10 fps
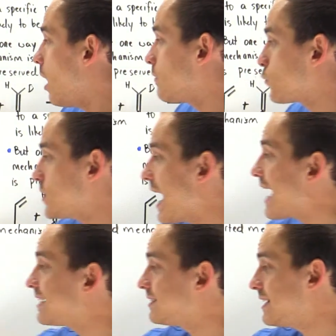of
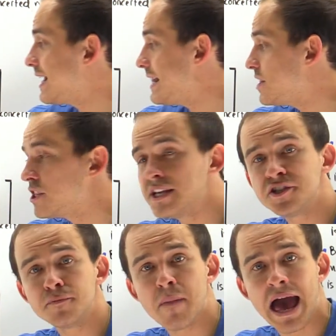reacting in
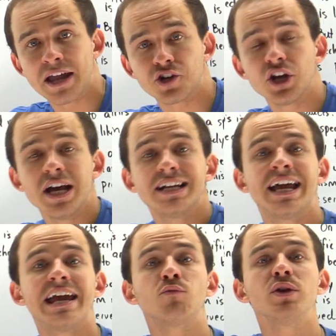this manner
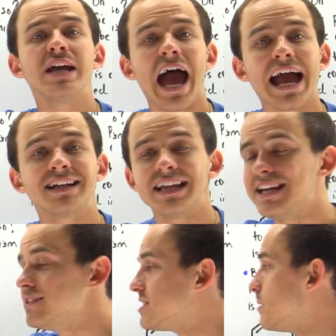can react
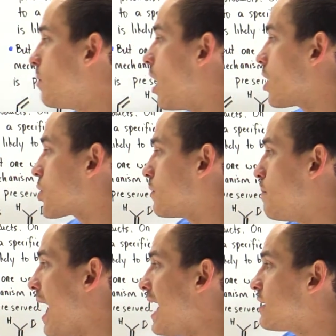in some other
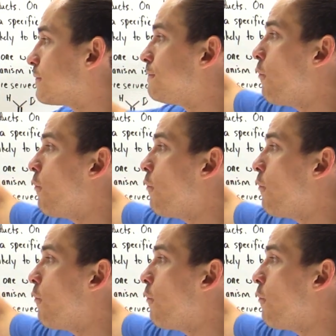manner,